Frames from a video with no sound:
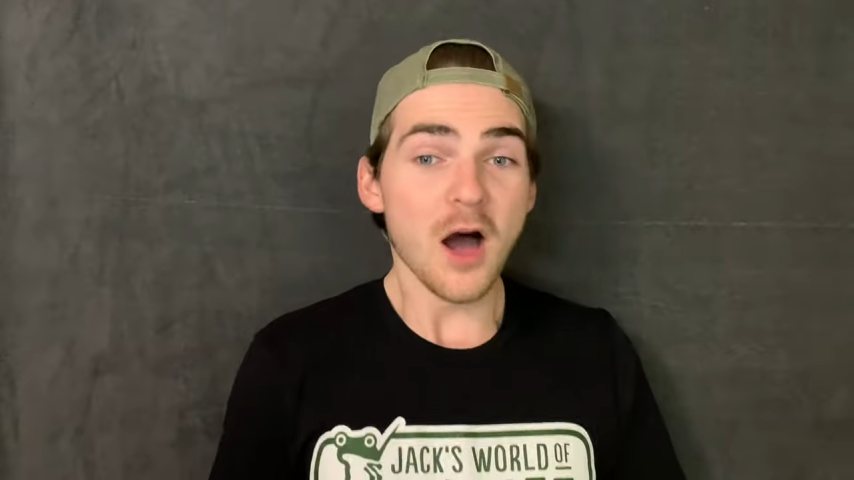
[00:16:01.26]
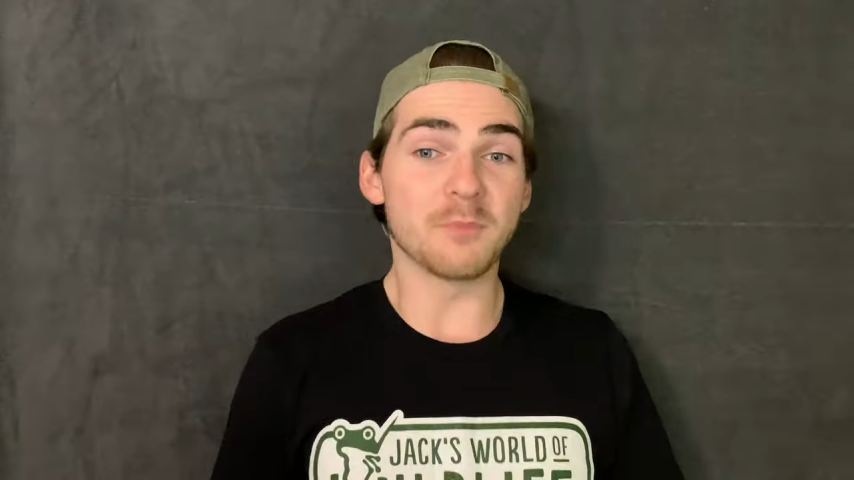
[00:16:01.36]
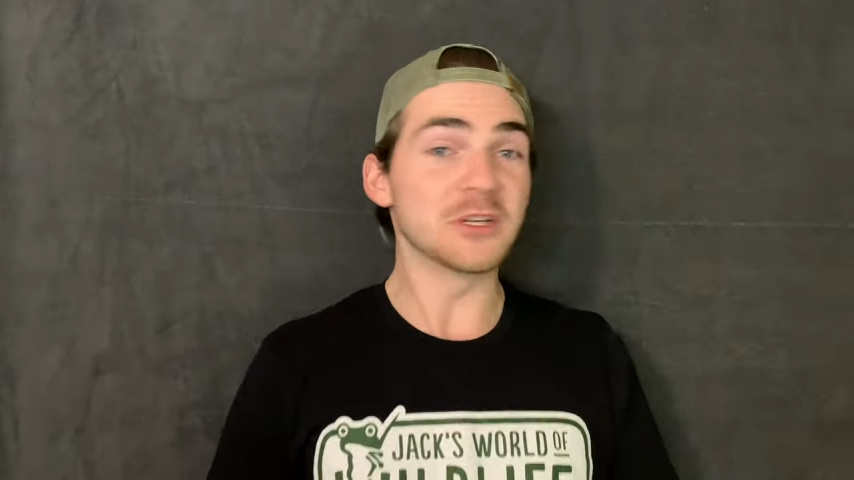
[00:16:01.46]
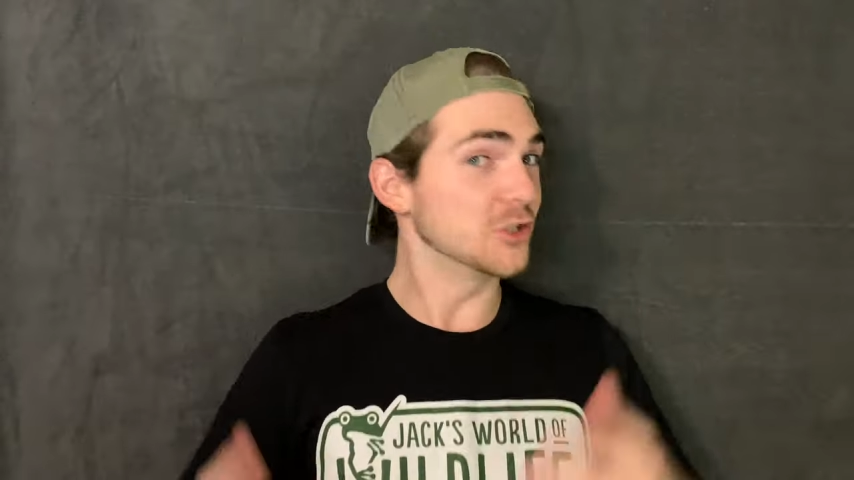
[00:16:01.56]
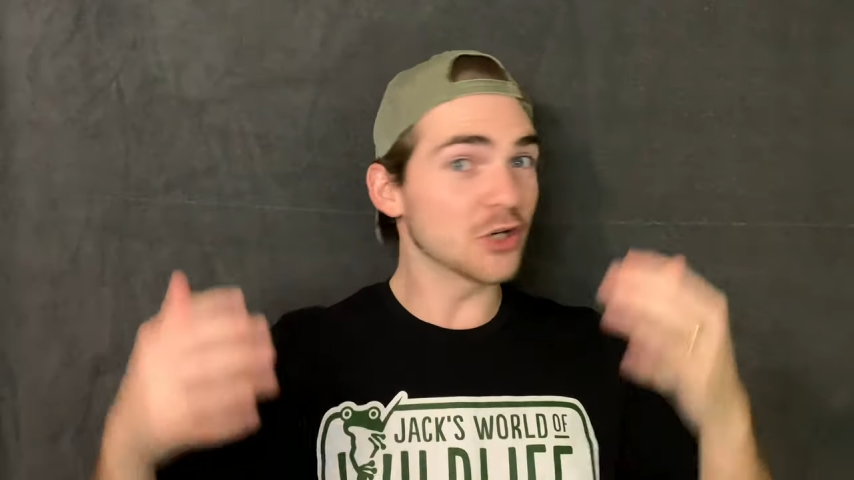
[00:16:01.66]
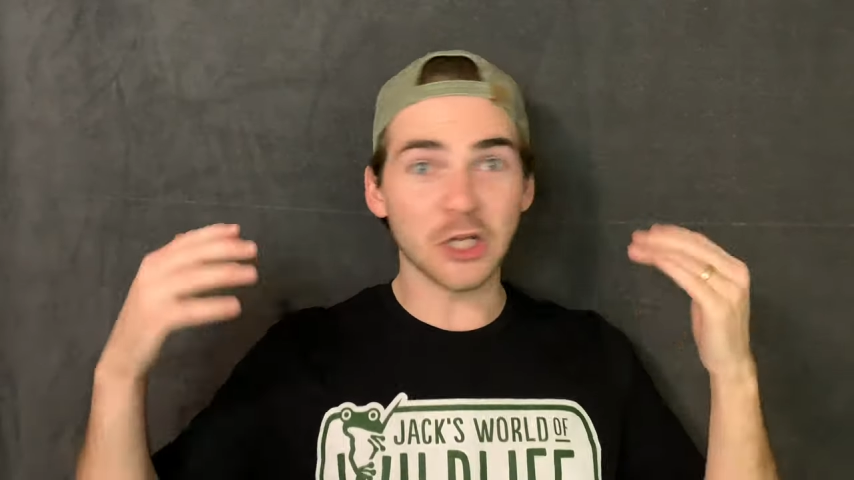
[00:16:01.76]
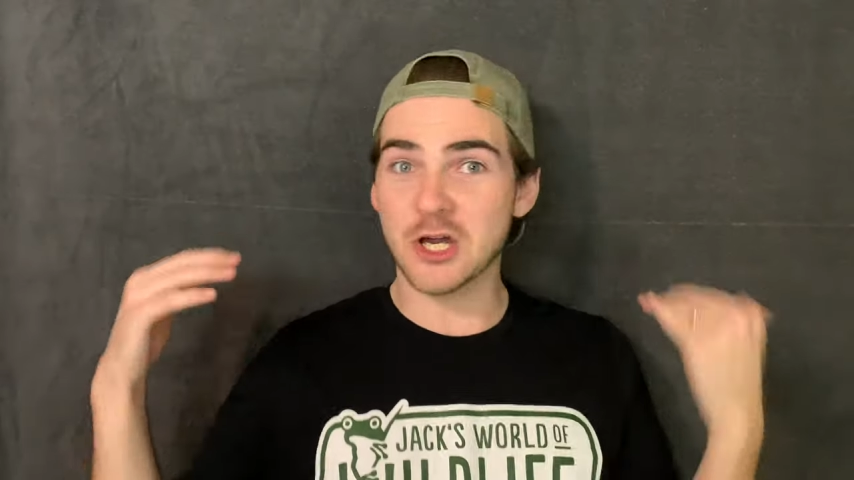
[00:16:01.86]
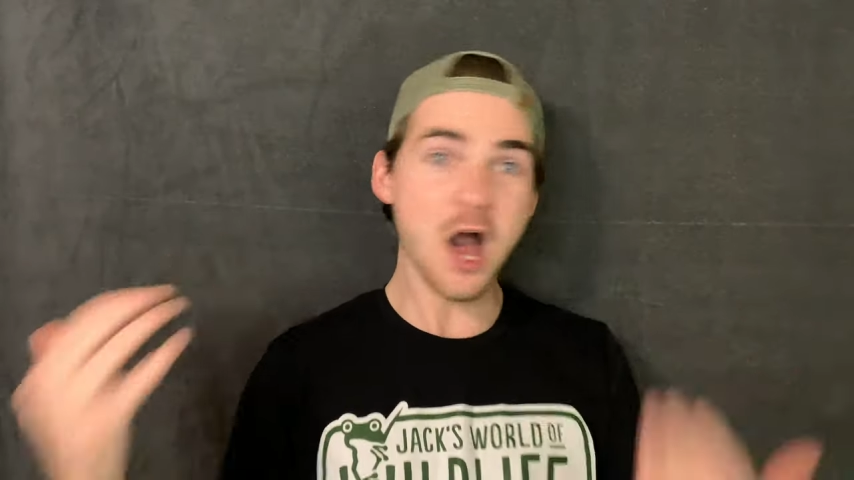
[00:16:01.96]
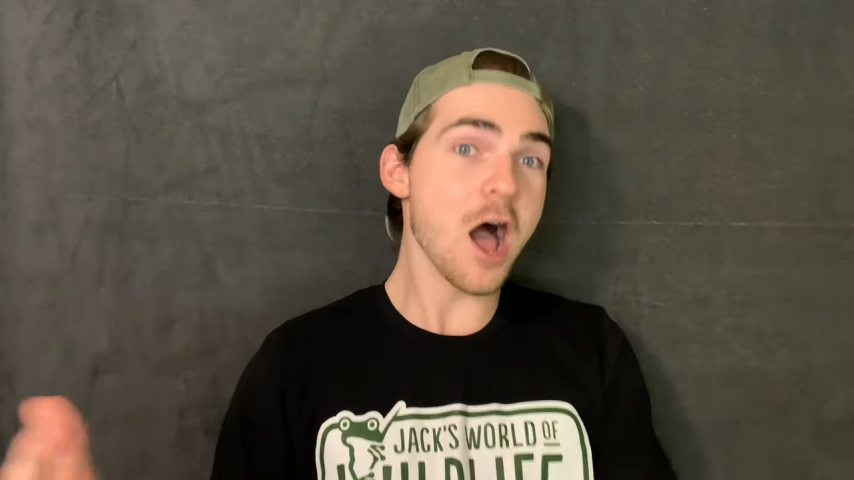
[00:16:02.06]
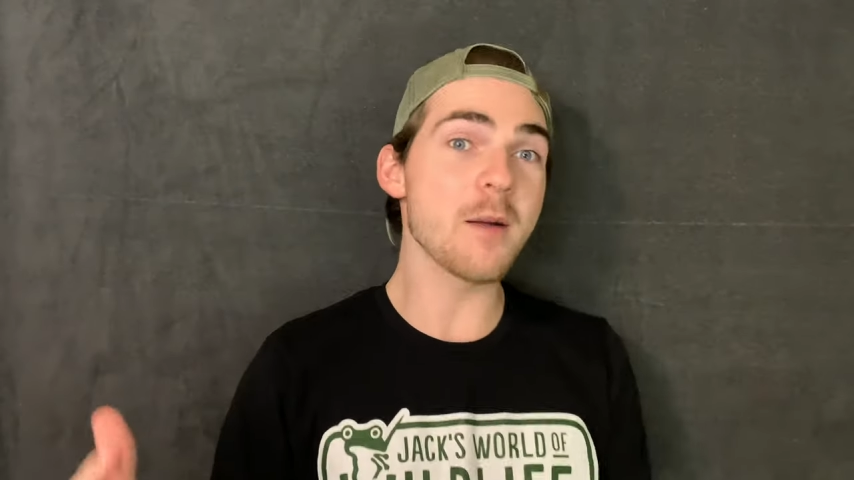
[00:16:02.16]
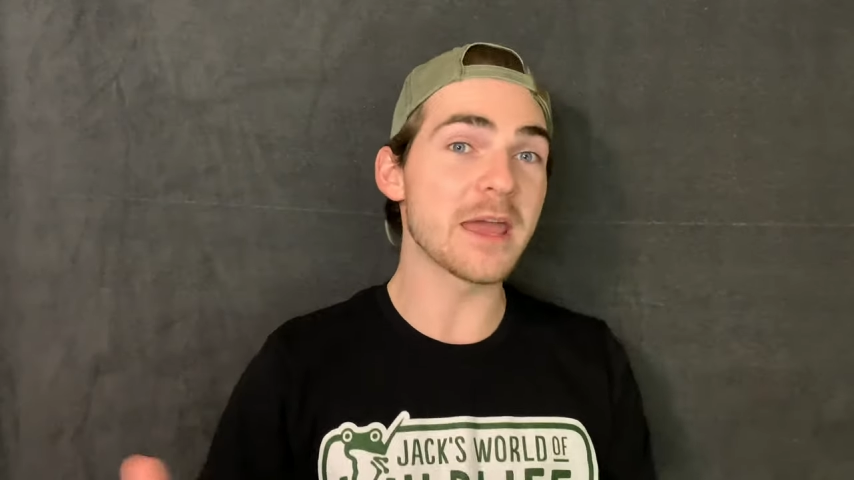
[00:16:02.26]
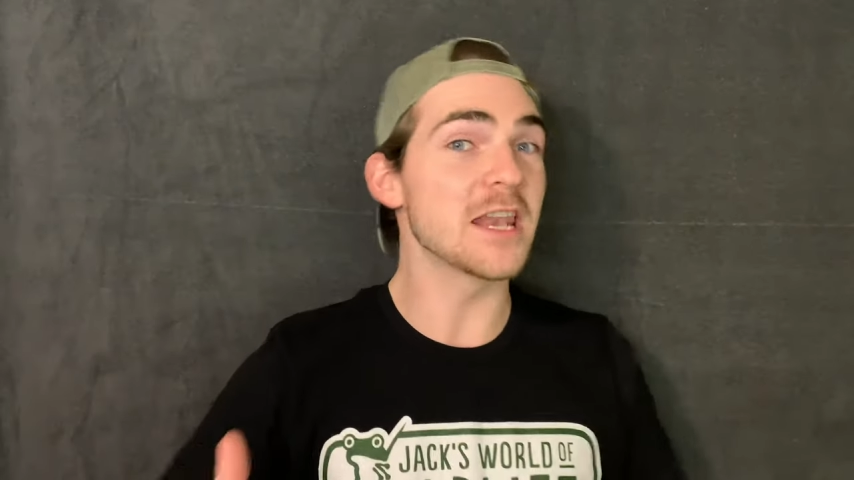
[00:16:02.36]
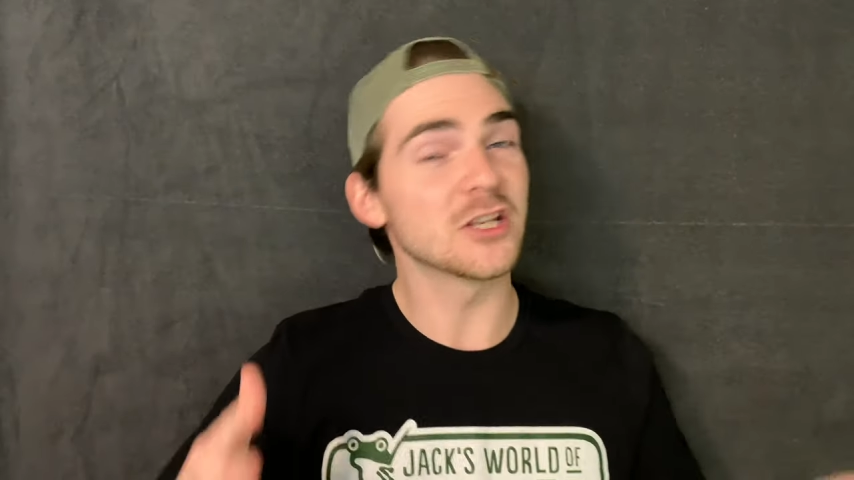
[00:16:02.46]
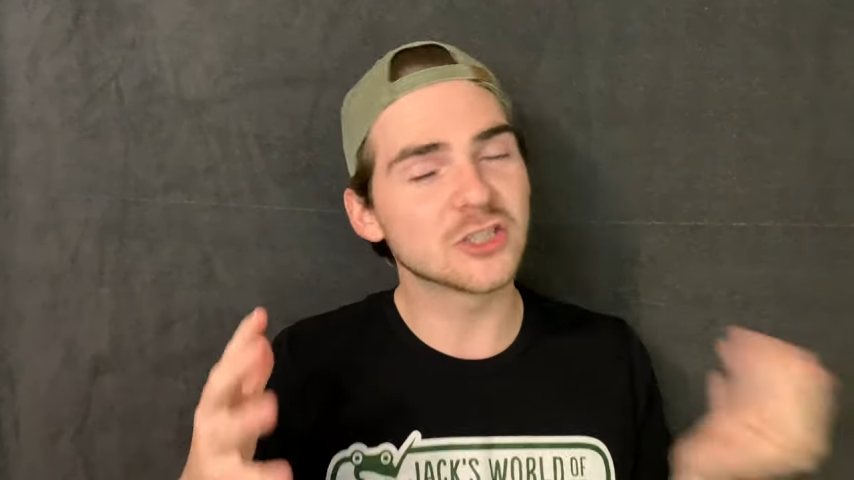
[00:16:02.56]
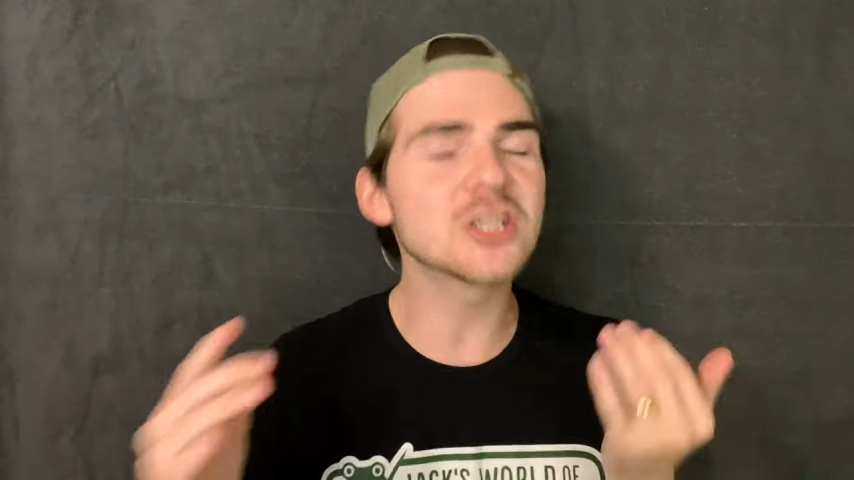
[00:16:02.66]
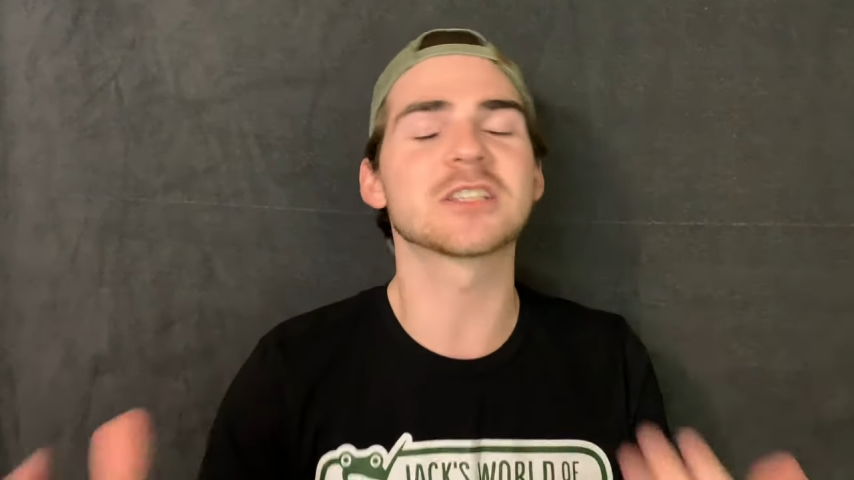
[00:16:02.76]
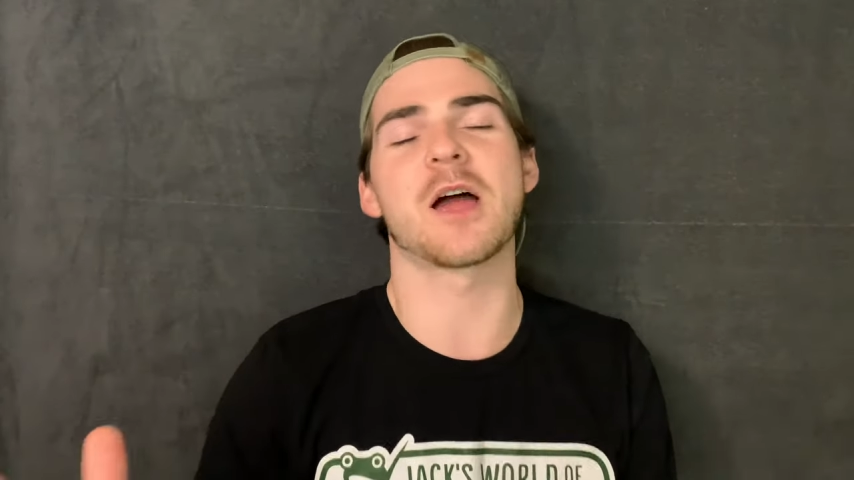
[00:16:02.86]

Be sure to comment just